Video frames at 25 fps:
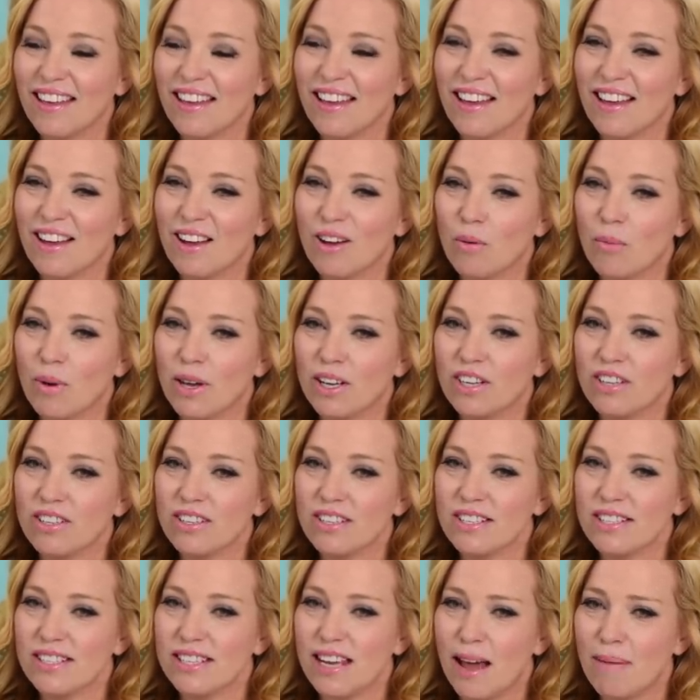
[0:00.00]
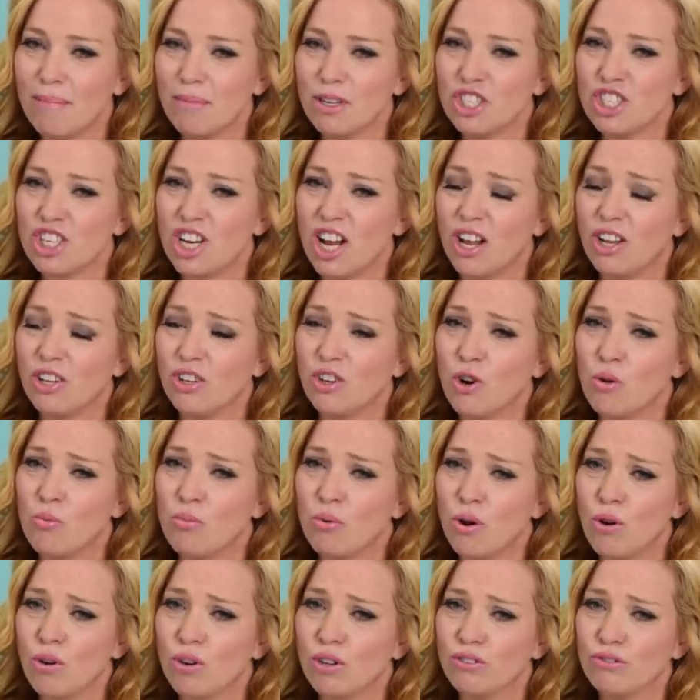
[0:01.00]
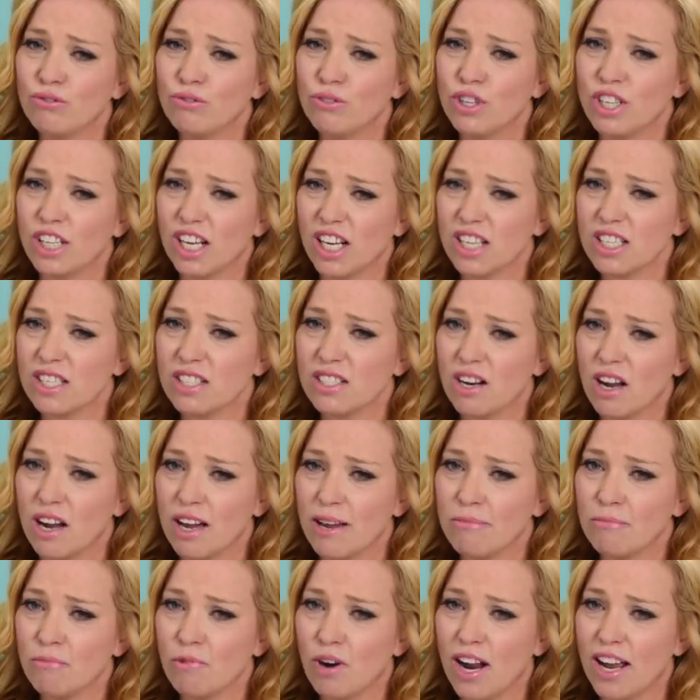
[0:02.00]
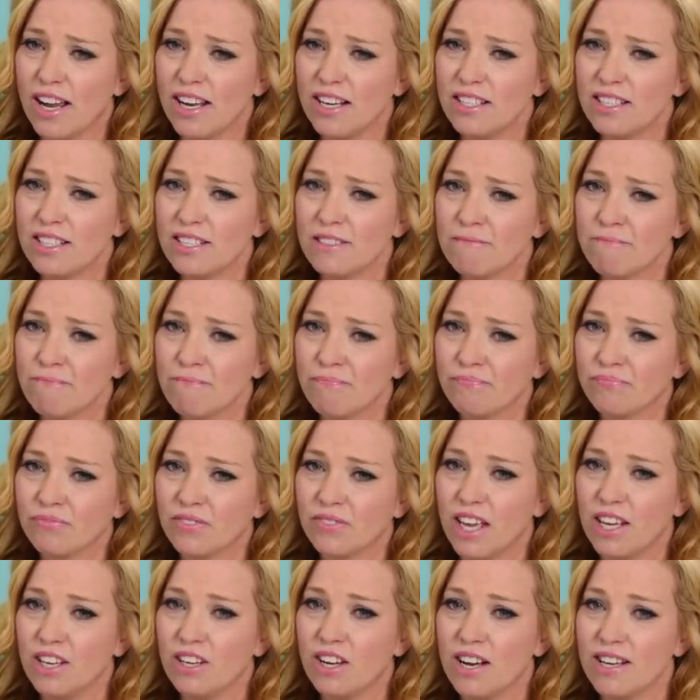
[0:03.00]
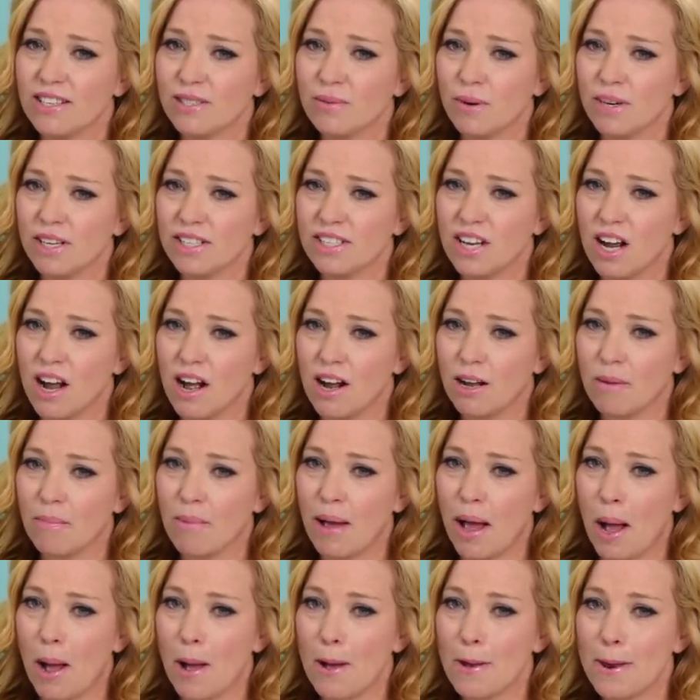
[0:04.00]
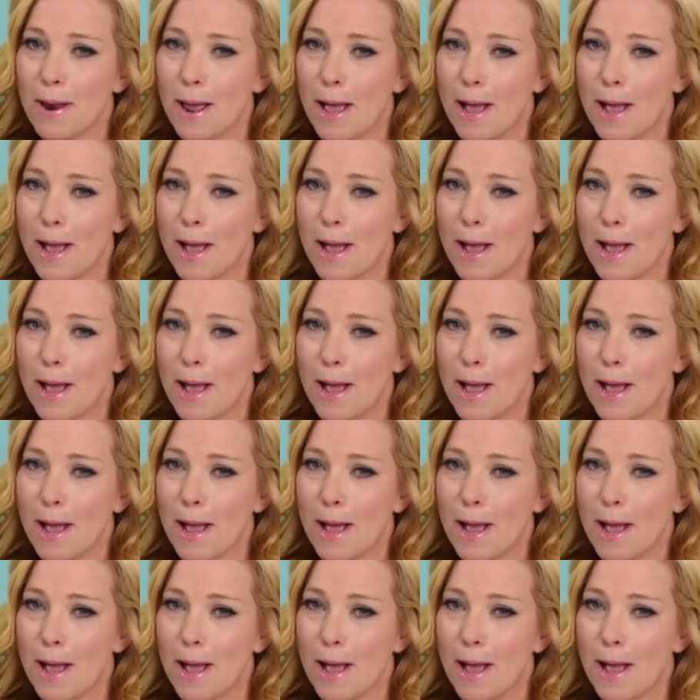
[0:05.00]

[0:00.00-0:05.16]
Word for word: Oh my goodness, yeah, Michelle, no broken foot next time, right? Okay, you guys want to talk about